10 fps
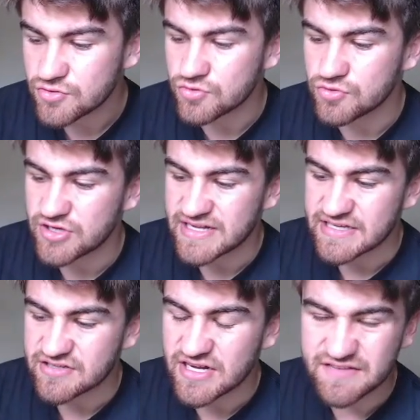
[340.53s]
or
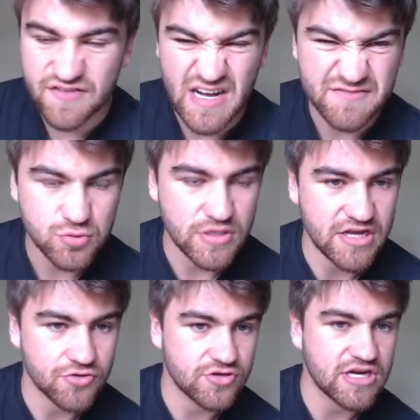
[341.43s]
95 to
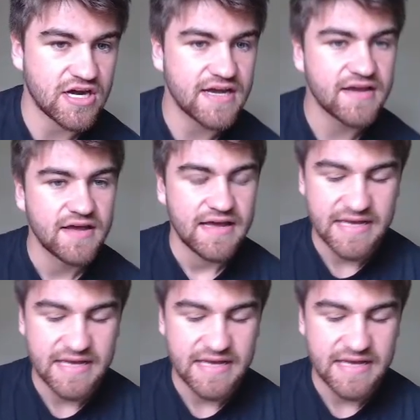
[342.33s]
100 guy,